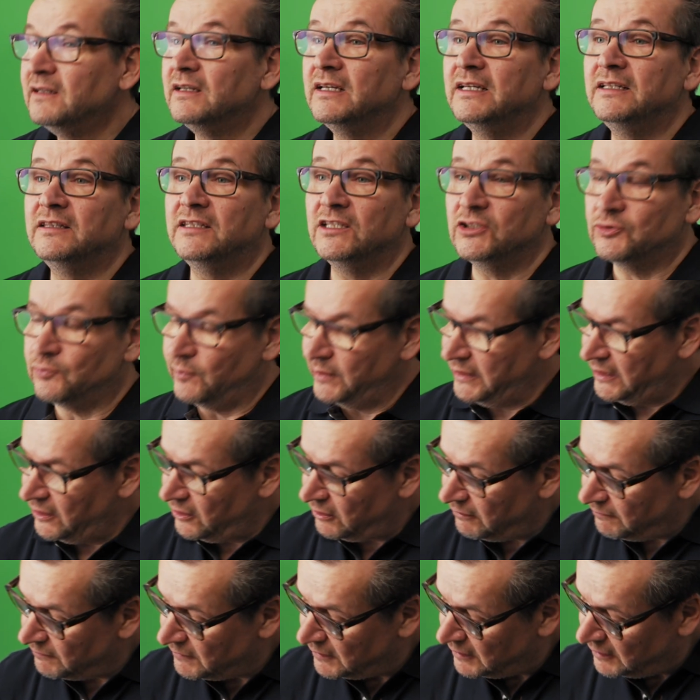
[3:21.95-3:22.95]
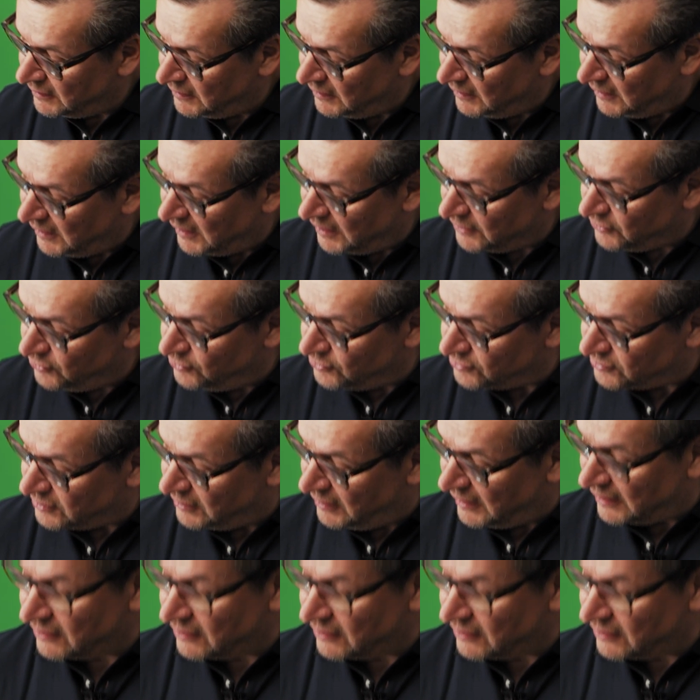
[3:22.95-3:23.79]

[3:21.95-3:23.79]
In this video I use the